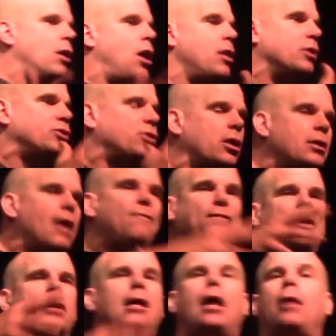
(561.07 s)
and all of a sudden I
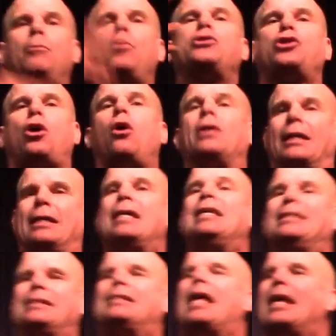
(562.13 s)
figured out I'm what's called a
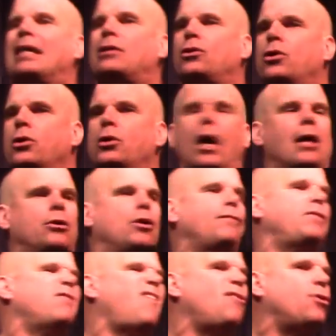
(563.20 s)
kinesthetic learner. I don't
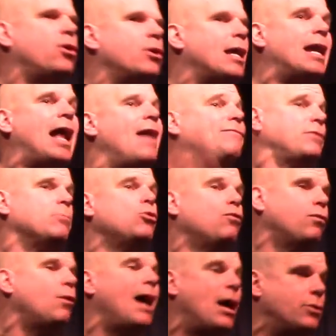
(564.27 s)
know if you've ever heard that. I have to
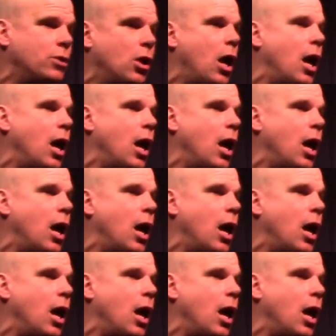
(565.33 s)
move around a